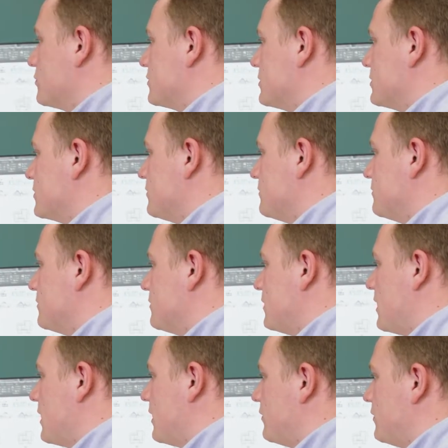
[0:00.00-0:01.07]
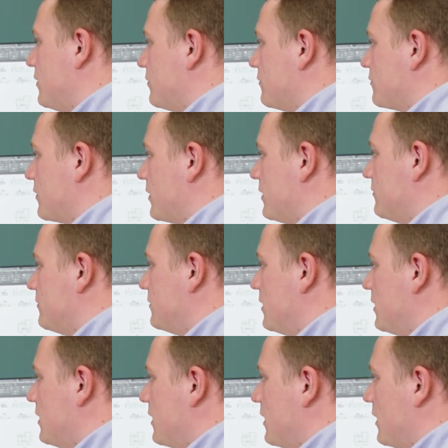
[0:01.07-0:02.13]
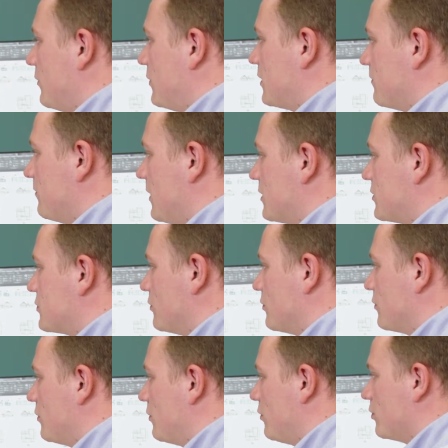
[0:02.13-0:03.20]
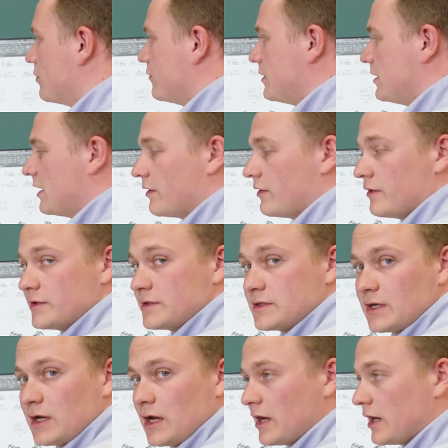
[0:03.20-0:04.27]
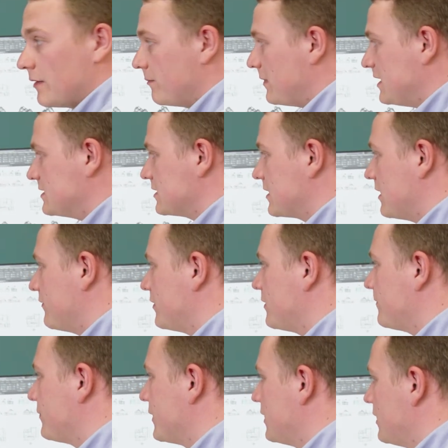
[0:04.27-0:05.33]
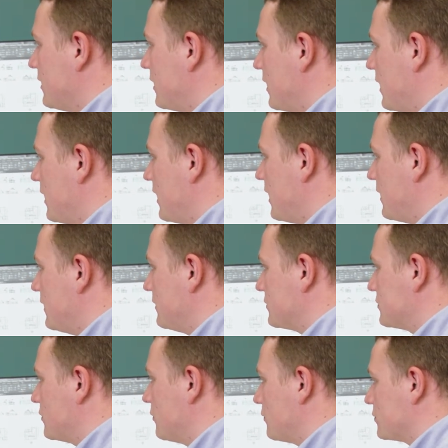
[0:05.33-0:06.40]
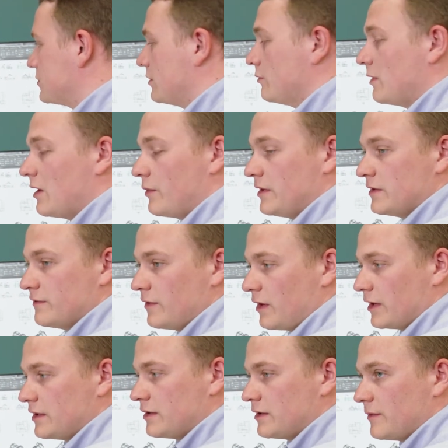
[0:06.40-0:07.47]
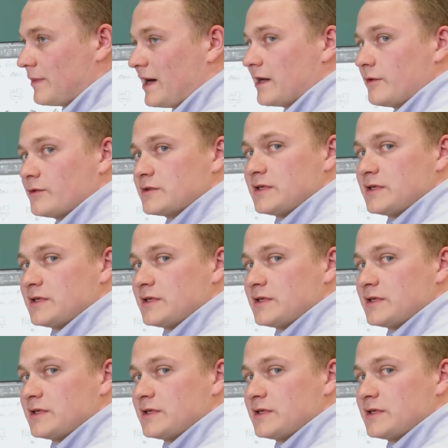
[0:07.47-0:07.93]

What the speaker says: system and the oak frame, and we can make sure that all of the areas meet together. And this also where we divide the panels